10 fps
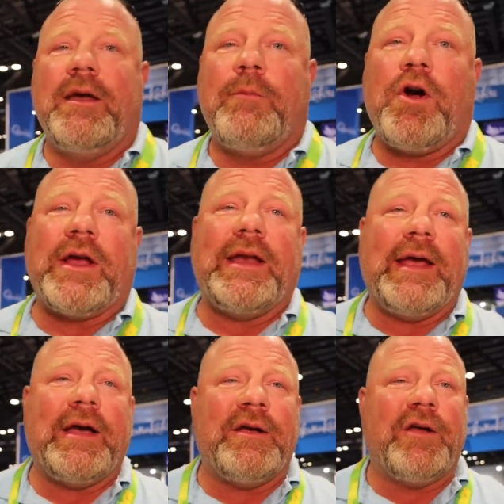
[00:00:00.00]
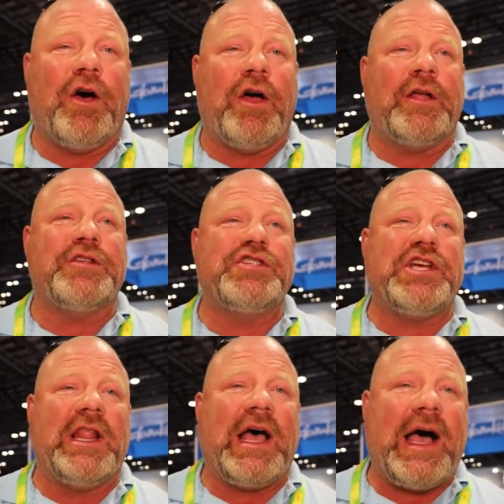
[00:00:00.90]
Mark it down on
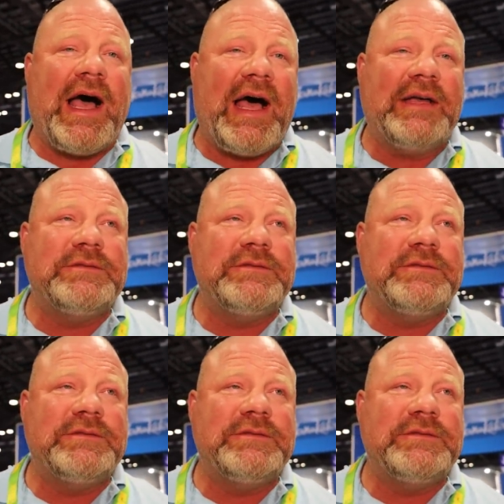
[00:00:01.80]
July